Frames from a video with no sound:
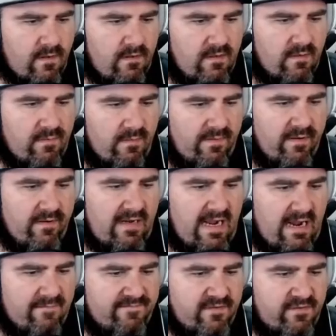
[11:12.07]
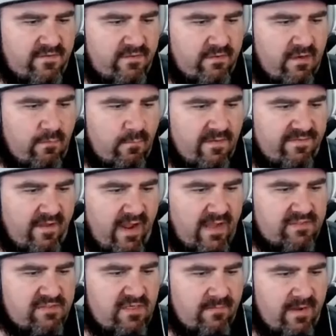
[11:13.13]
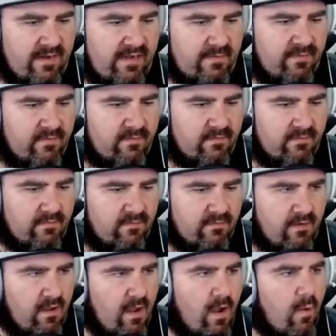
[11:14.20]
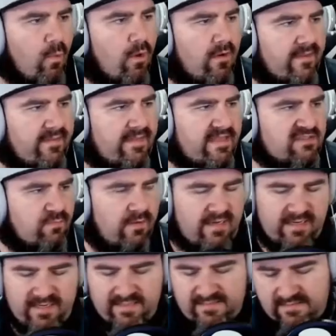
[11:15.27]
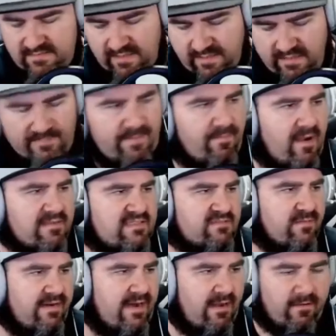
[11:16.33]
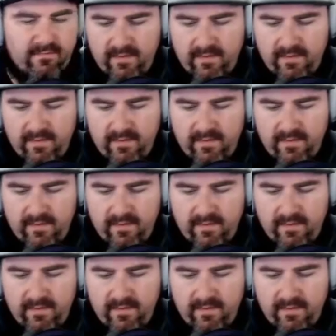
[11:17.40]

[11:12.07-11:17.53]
you're probably going to have to do it with the HDMI cable. Well, that's what it is. Hey, let me pause this right now.